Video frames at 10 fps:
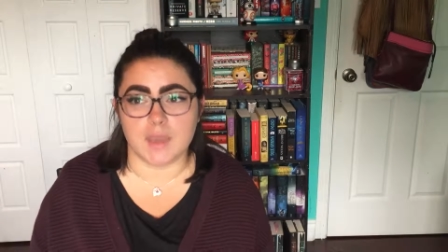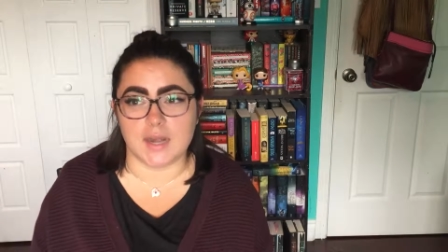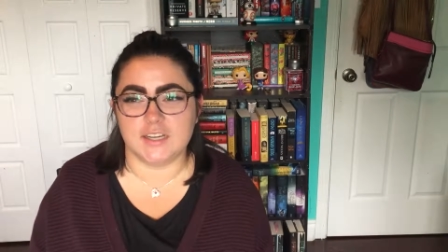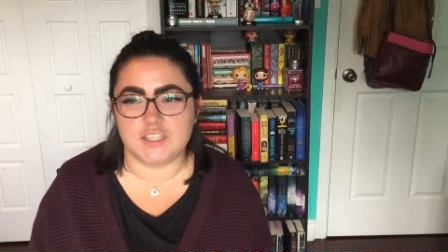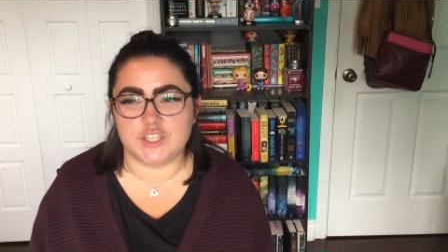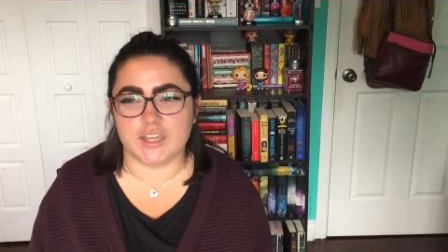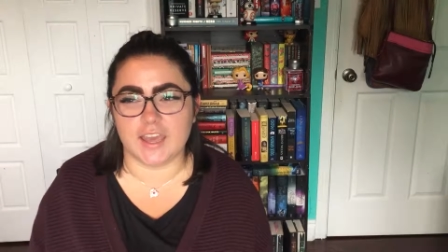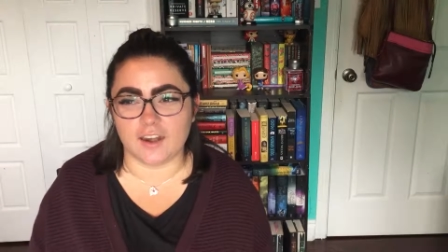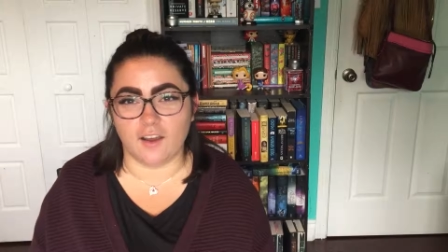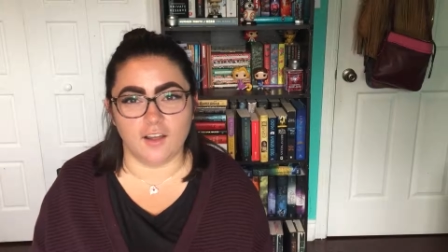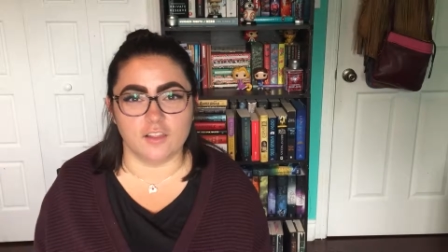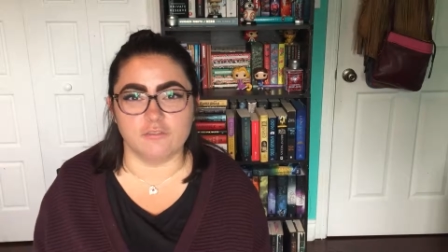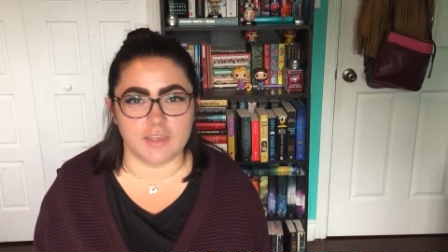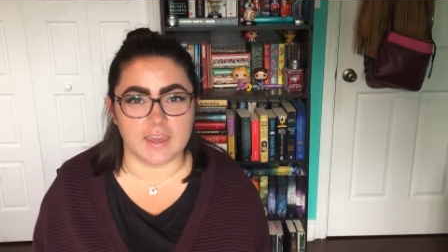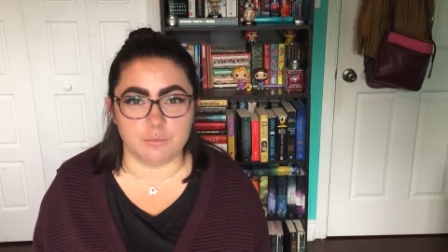managed to get all
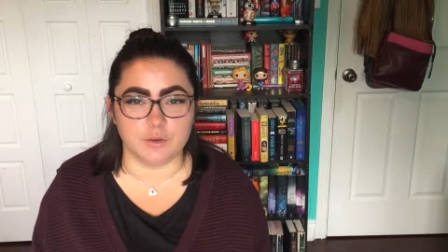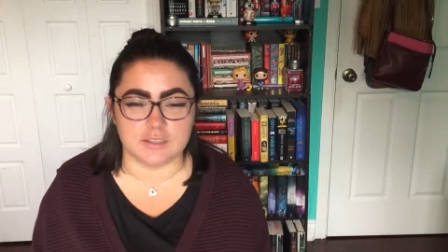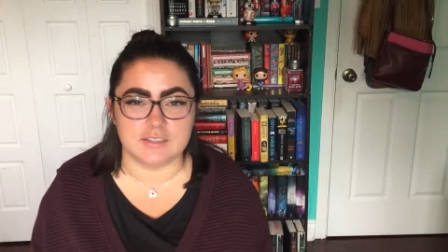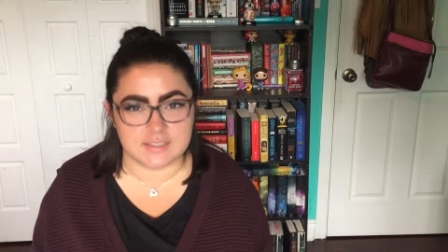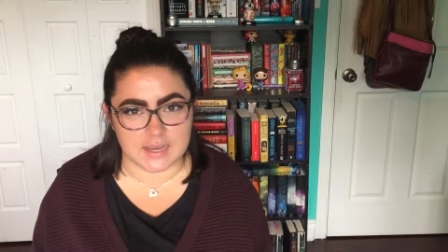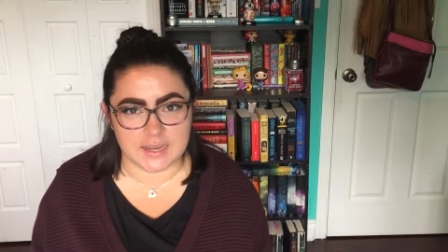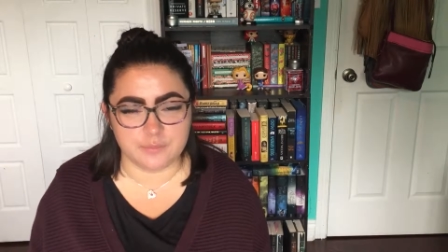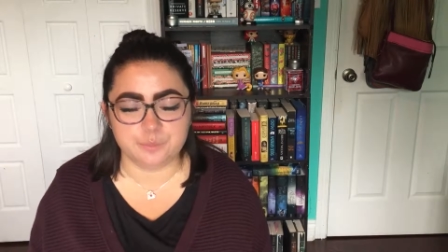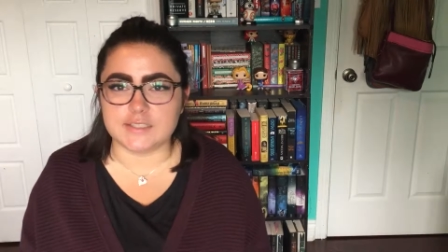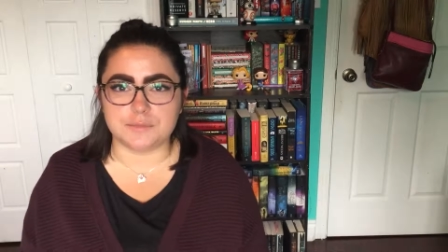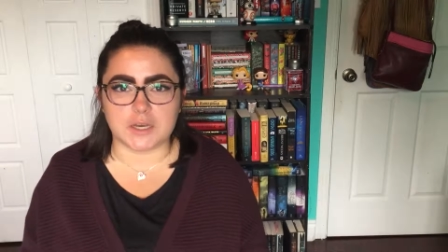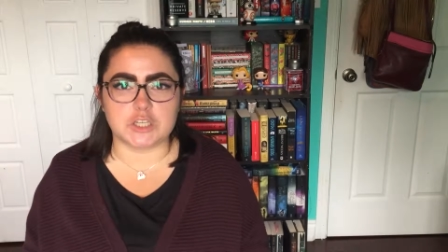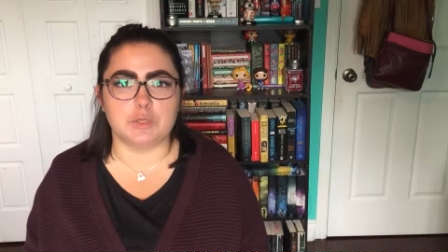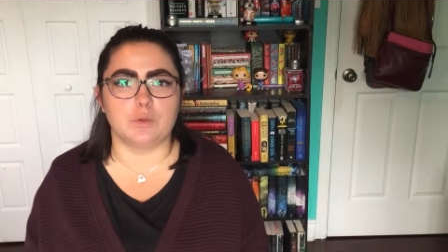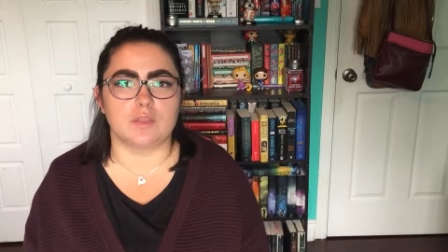of the eight books done,
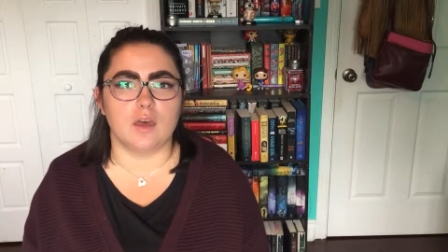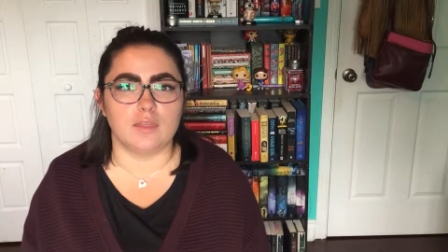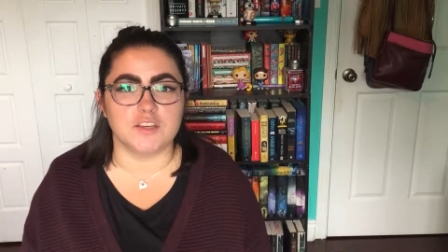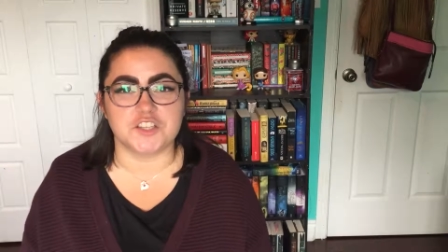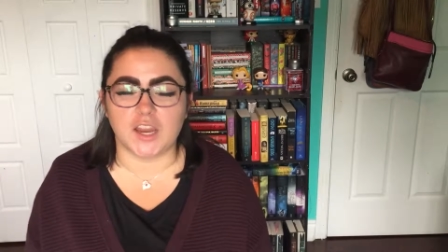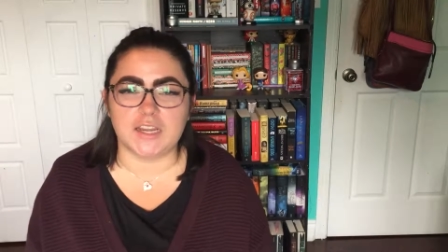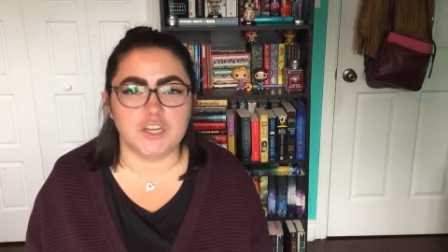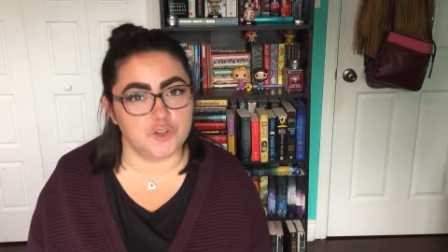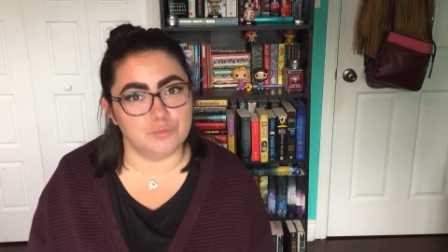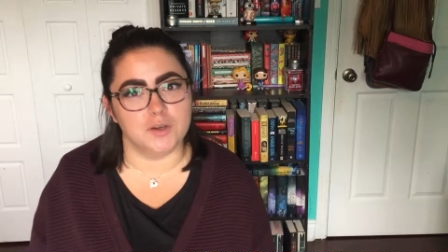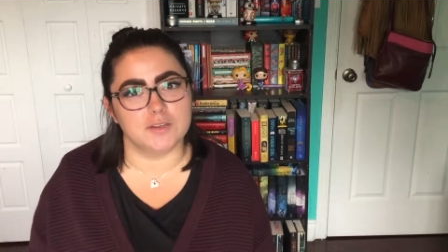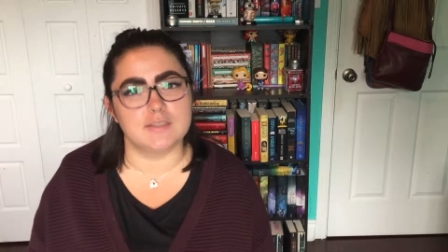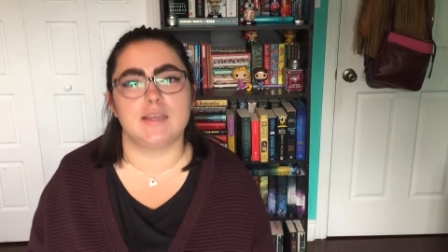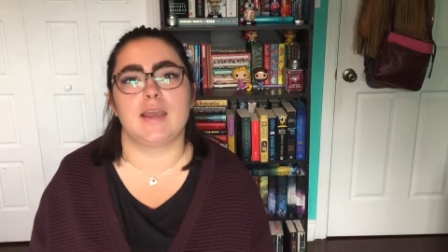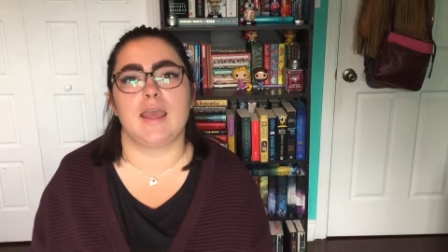especially with all the shiny new
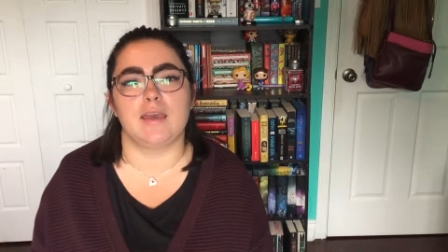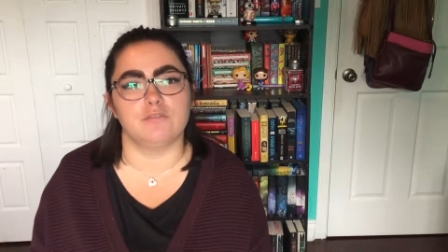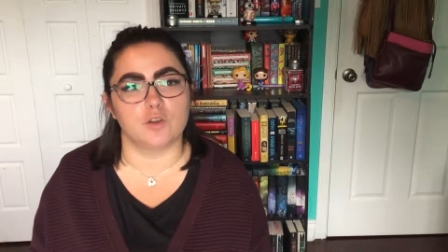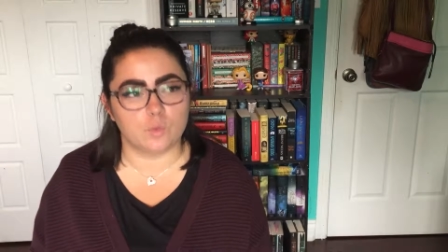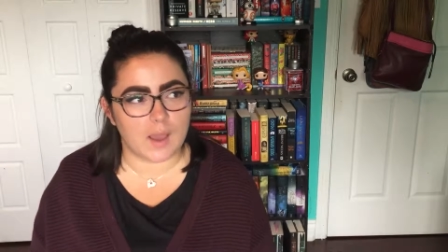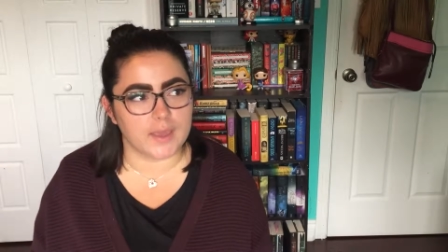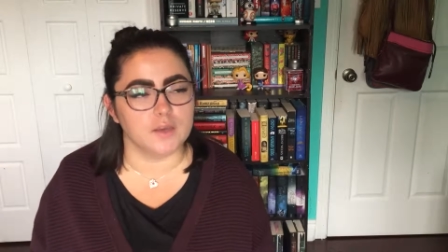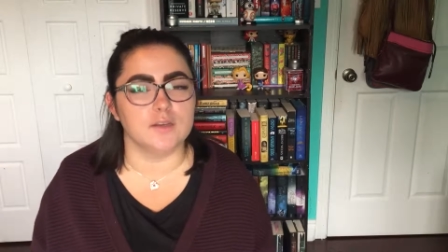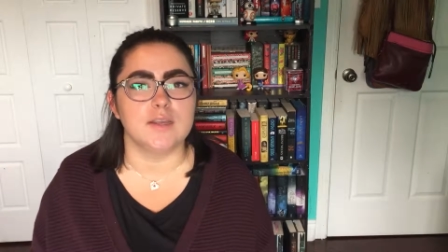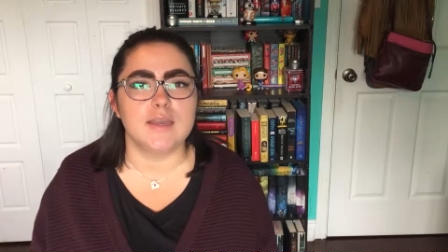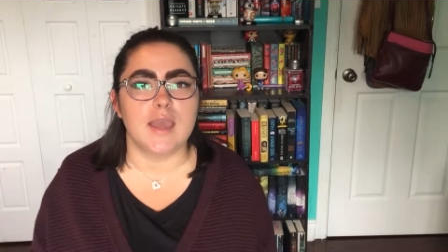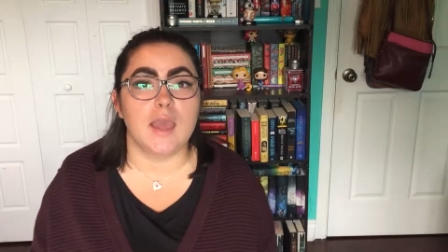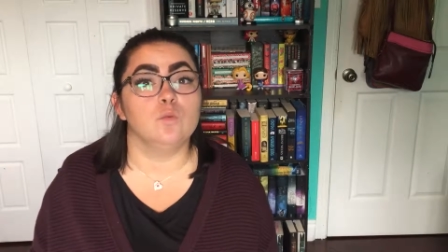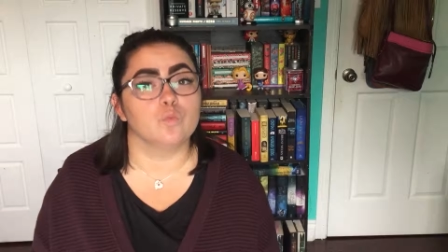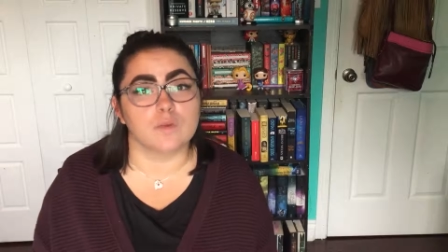books that I have acquired
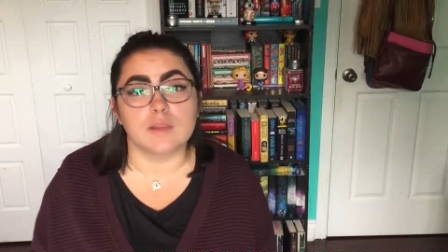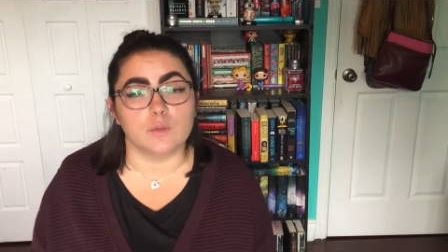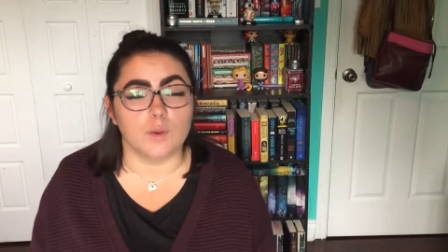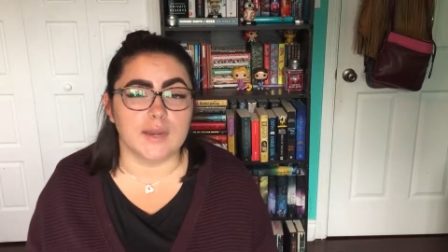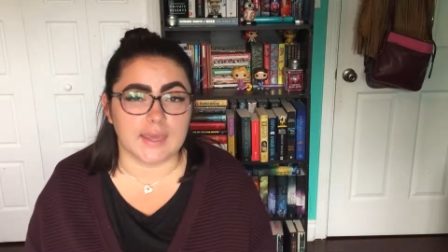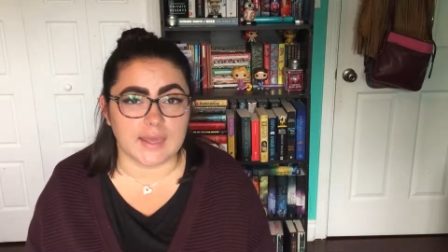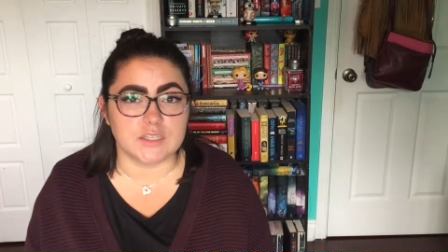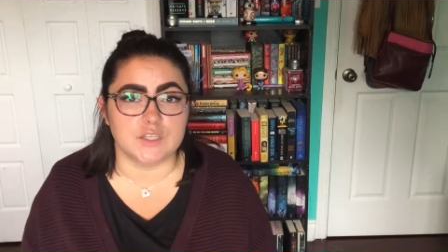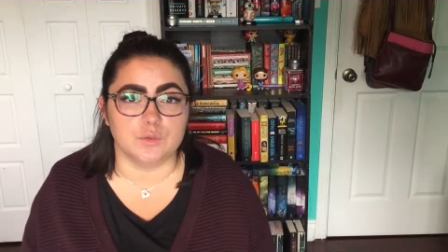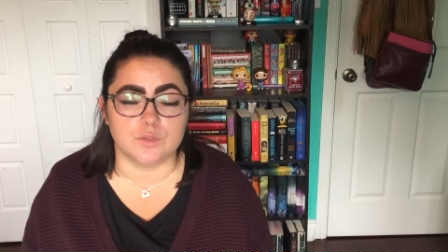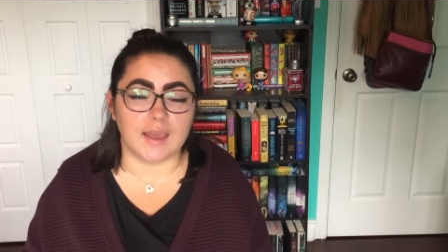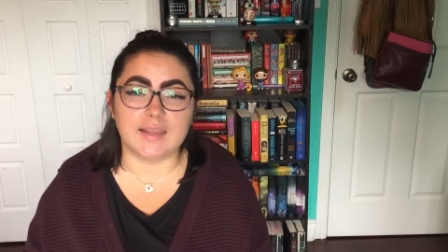and really want to get to.